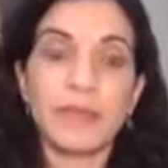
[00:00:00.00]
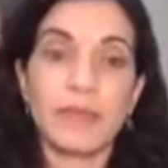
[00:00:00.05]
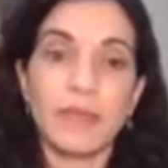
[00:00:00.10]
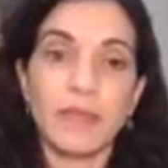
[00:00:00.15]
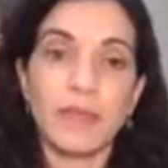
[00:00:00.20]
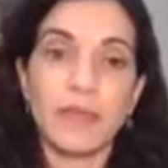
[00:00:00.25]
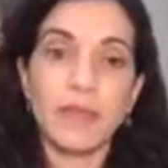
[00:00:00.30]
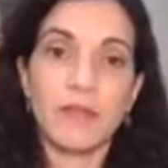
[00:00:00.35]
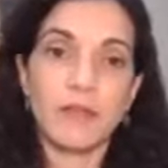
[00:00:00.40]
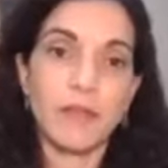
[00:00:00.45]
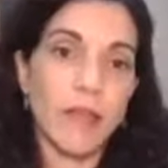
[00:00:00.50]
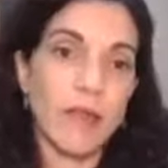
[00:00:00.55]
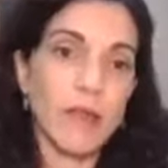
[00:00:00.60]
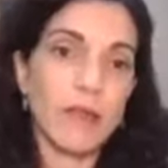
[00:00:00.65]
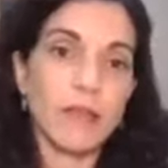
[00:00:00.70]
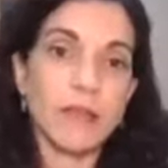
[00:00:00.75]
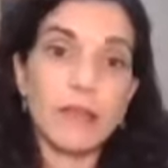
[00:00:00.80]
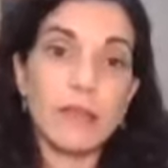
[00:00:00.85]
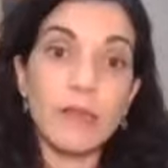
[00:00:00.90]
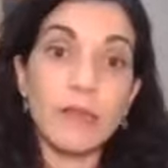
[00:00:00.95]
in there, not
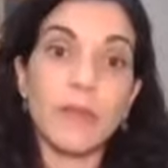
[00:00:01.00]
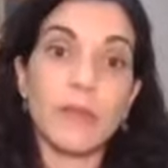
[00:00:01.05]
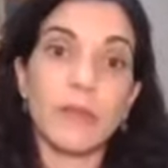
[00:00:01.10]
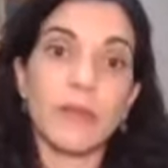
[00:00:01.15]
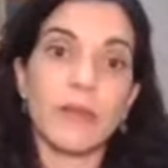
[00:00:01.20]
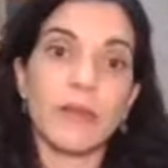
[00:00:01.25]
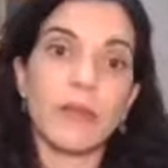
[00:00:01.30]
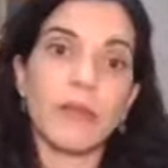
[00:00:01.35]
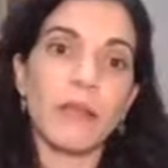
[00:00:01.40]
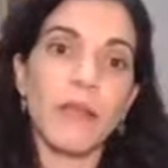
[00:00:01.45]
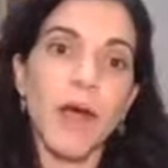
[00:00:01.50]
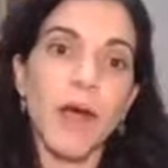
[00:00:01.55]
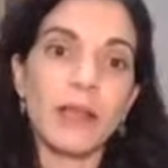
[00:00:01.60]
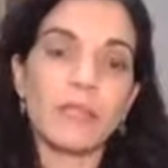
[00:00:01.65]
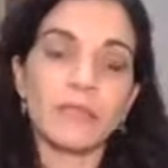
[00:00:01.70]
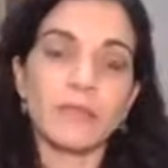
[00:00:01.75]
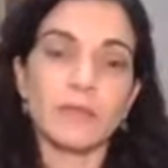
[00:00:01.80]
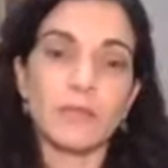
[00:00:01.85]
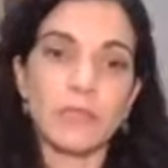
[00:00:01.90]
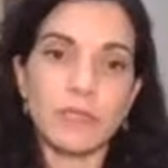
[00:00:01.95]
a little bit, but a lot.
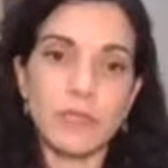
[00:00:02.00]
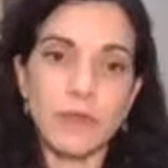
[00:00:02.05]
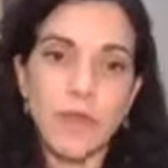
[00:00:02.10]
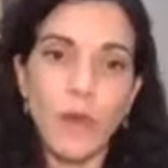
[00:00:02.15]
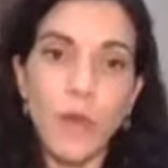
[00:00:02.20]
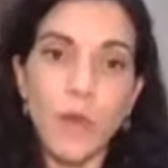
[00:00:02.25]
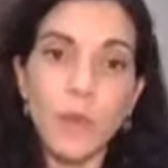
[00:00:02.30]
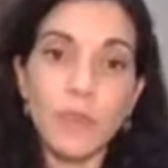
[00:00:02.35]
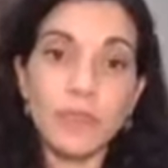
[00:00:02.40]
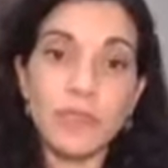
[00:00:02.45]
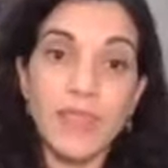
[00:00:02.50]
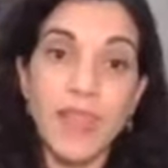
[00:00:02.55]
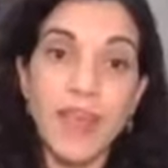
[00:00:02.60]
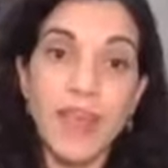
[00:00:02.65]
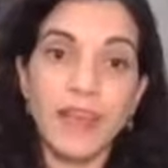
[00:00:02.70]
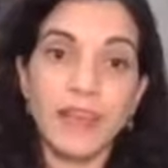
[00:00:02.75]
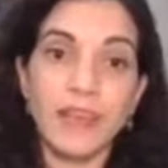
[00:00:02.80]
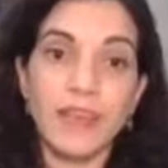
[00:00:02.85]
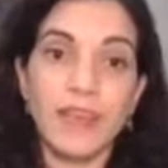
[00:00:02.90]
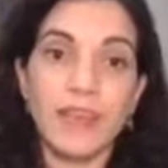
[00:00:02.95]
So it's gonna almost
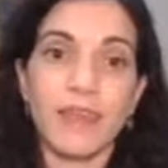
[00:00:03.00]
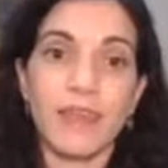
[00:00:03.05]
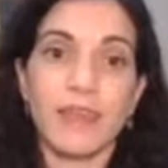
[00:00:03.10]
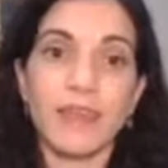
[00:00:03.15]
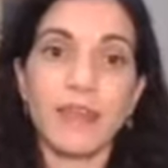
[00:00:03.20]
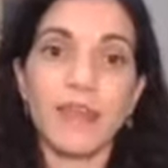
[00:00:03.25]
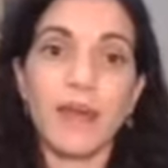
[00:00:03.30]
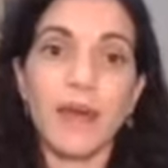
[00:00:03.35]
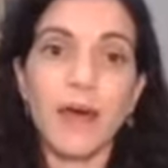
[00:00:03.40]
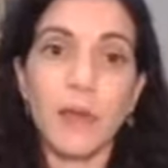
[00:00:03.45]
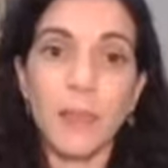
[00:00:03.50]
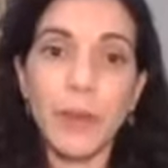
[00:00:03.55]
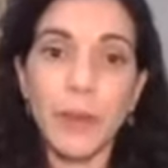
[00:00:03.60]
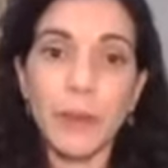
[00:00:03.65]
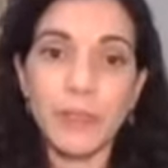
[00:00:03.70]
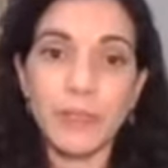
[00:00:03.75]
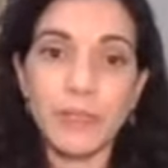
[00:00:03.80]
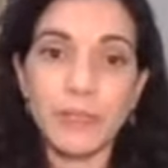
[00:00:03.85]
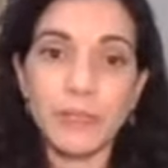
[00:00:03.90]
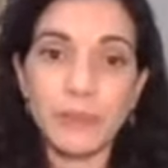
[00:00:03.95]
act like a
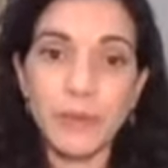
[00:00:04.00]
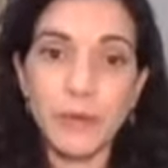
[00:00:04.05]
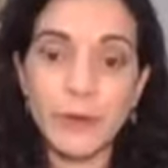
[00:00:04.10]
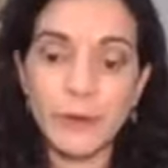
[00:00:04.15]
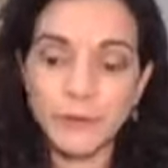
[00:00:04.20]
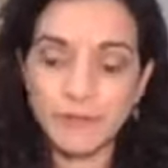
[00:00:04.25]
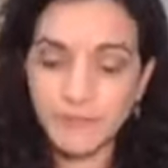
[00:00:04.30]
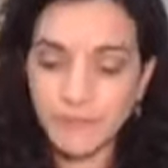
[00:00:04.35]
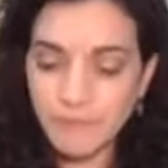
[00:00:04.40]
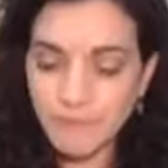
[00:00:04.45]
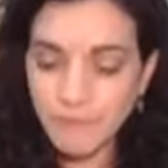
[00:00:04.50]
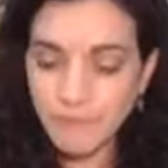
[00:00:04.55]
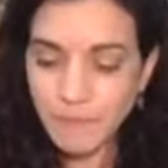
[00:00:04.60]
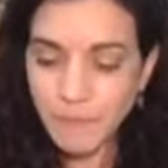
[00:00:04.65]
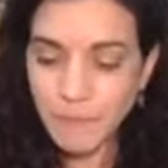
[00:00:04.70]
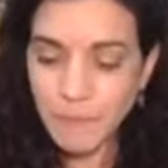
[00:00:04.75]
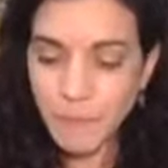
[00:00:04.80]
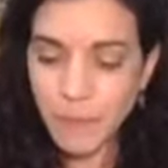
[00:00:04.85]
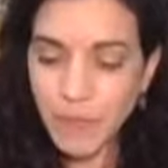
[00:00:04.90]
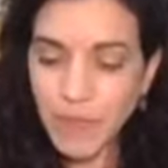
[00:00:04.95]
pumice stone.
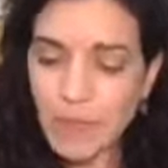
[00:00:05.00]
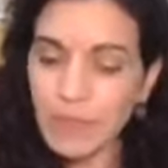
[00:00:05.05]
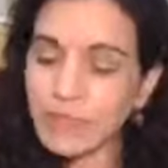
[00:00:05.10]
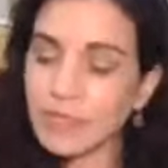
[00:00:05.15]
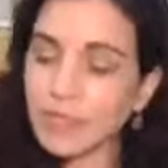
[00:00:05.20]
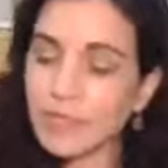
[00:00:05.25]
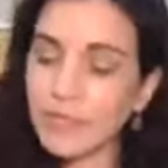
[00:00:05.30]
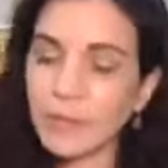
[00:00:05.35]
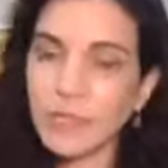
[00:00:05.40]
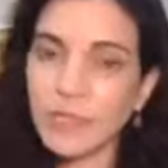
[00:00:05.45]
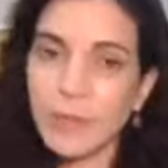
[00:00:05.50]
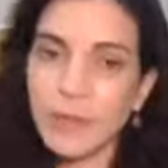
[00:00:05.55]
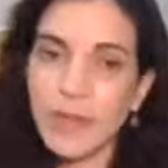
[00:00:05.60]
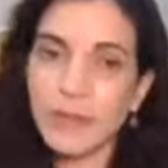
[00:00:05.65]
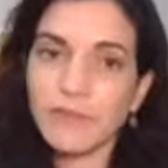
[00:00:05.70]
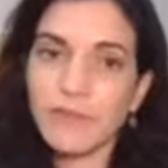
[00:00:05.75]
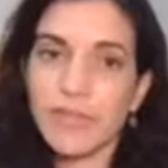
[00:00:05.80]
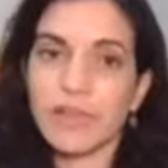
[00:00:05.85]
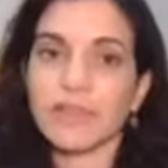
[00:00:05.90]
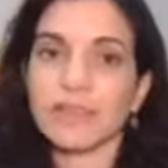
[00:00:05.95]
It's the first time I've
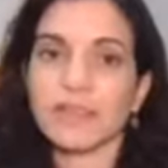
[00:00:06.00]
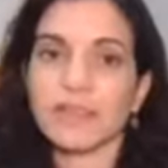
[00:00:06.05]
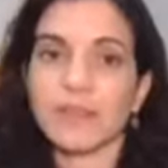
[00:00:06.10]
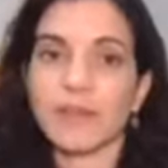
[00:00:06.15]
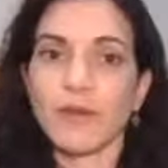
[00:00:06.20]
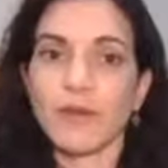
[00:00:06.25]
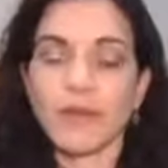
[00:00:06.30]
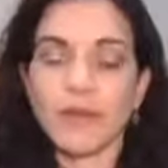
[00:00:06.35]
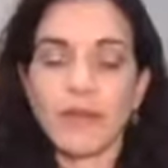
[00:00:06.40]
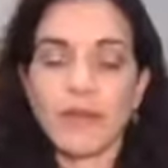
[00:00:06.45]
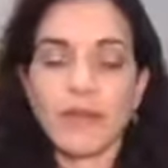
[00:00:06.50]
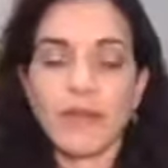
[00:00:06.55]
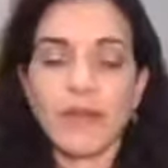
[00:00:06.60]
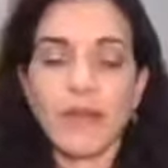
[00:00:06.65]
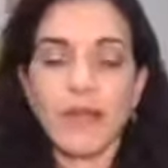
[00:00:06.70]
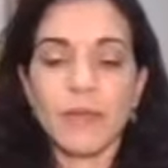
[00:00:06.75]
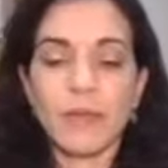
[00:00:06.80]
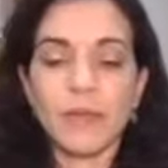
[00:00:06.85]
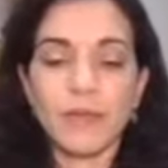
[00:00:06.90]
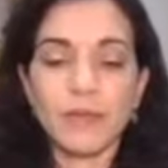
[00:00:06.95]
done it, so
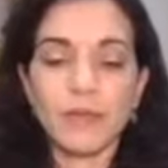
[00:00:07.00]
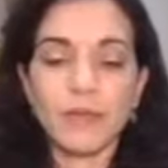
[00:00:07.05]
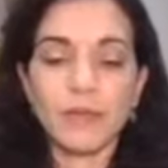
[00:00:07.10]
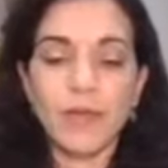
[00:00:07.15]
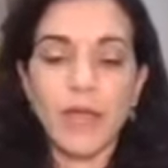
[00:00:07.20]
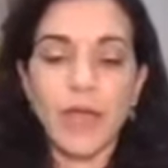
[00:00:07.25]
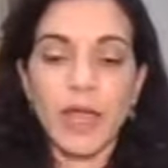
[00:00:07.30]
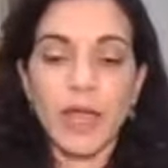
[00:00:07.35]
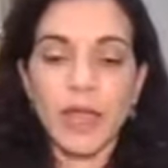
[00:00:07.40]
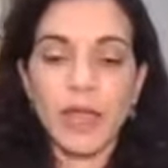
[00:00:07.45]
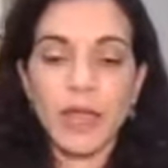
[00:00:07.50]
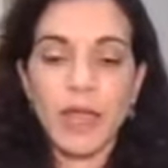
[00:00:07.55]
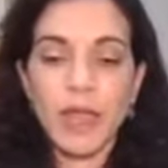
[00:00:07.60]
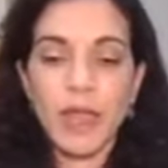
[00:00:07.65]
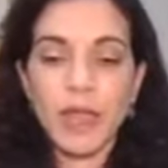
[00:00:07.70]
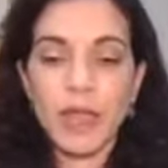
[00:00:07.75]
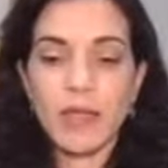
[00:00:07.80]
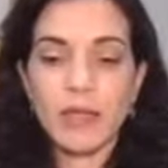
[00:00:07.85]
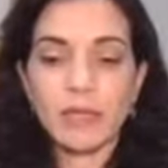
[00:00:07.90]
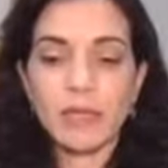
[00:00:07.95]
I'm gonna try it,
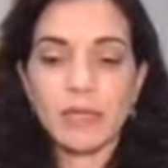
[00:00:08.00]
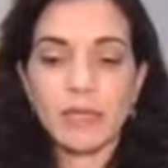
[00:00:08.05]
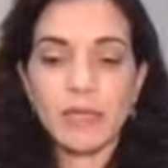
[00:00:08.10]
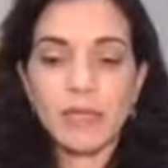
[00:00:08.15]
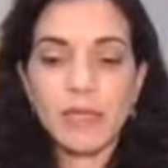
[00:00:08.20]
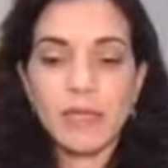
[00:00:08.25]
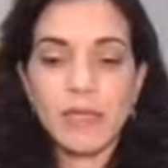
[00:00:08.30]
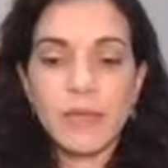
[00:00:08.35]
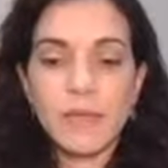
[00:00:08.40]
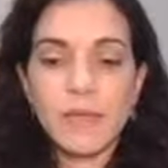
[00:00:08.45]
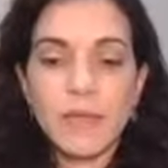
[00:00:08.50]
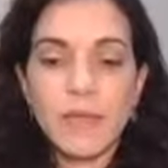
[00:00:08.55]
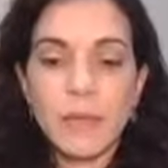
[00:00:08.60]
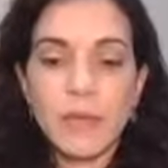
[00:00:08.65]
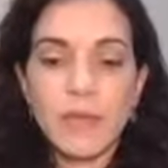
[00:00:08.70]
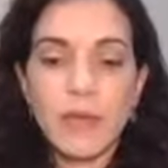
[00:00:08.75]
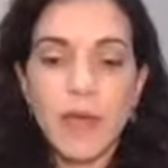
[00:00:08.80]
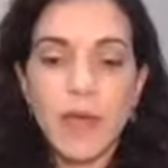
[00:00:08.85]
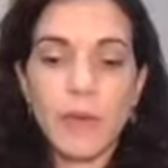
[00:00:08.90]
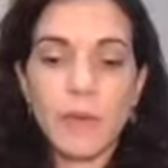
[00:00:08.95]
and maybe
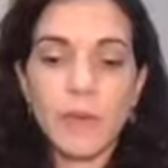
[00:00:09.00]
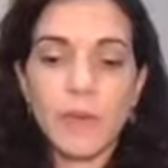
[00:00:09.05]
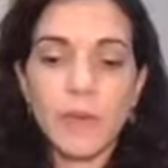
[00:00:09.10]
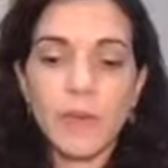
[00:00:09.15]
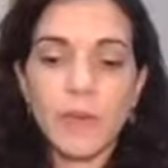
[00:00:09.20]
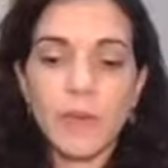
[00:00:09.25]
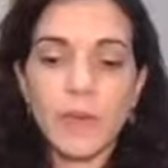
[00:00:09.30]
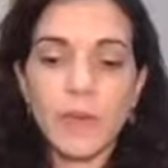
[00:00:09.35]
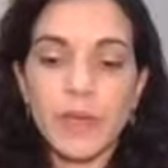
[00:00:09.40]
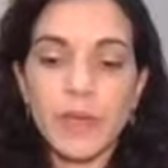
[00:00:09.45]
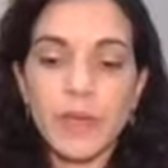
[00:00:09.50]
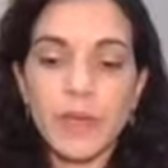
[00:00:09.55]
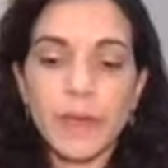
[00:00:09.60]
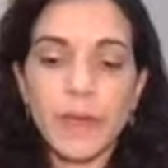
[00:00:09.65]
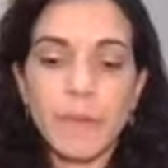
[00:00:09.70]
that will be